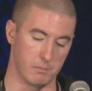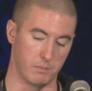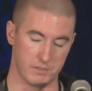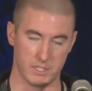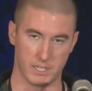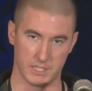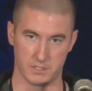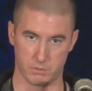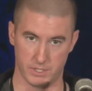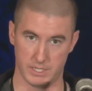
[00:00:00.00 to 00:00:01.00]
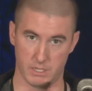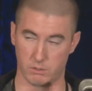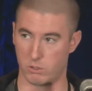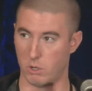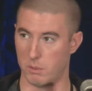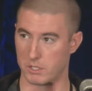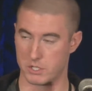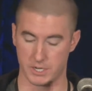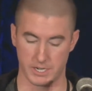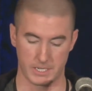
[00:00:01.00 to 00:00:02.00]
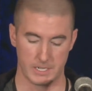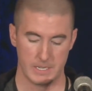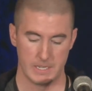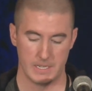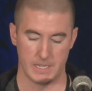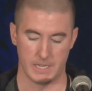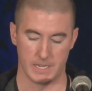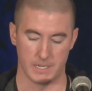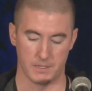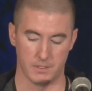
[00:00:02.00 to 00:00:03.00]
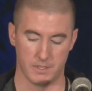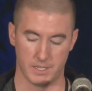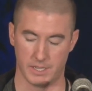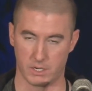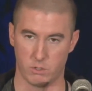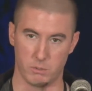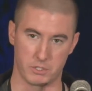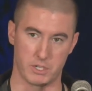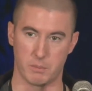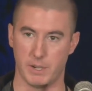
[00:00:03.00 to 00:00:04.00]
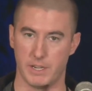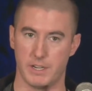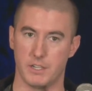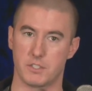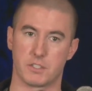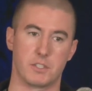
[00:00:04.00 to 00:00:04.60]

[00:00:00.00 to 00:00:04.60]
we've seen cases where they download Cobalt Strike. And then that Cobalt Strike binary is just